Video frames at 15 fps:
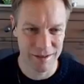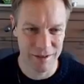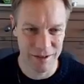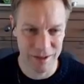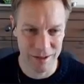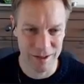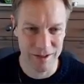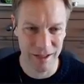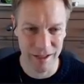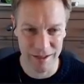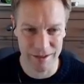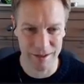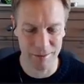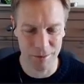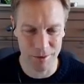which it
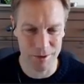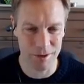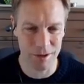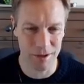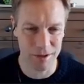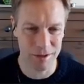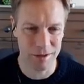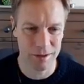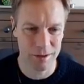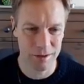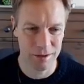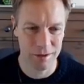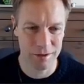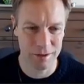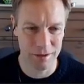contains a pointer
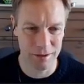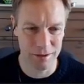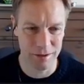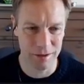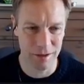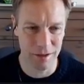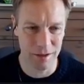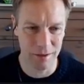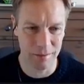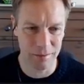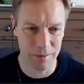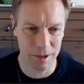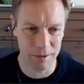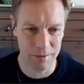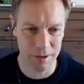to um,
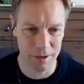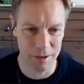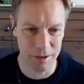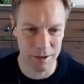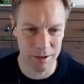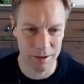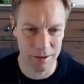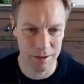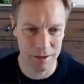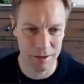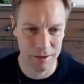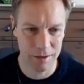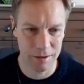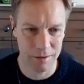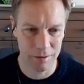the empty,
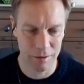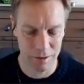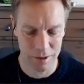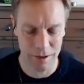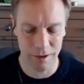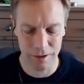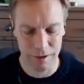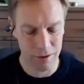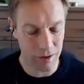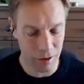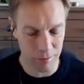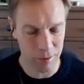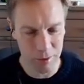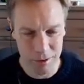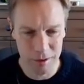well, contains a null
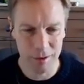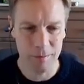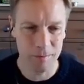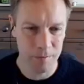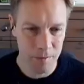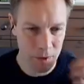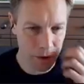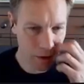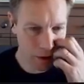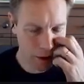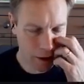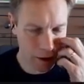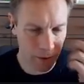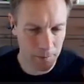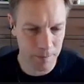pointer.
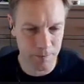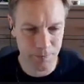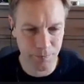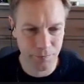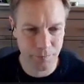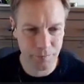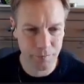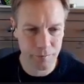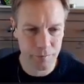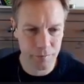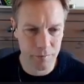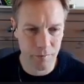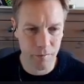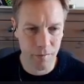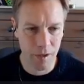Um,
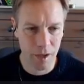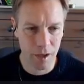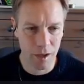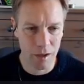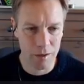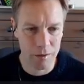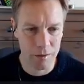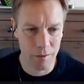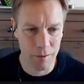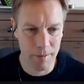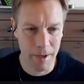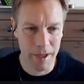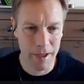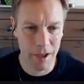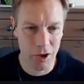so we're
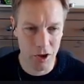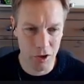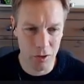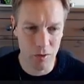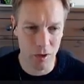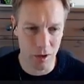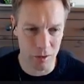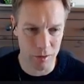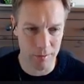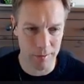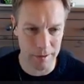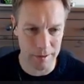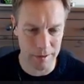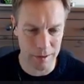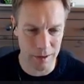making a new node
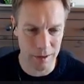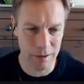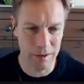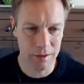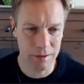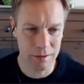basically.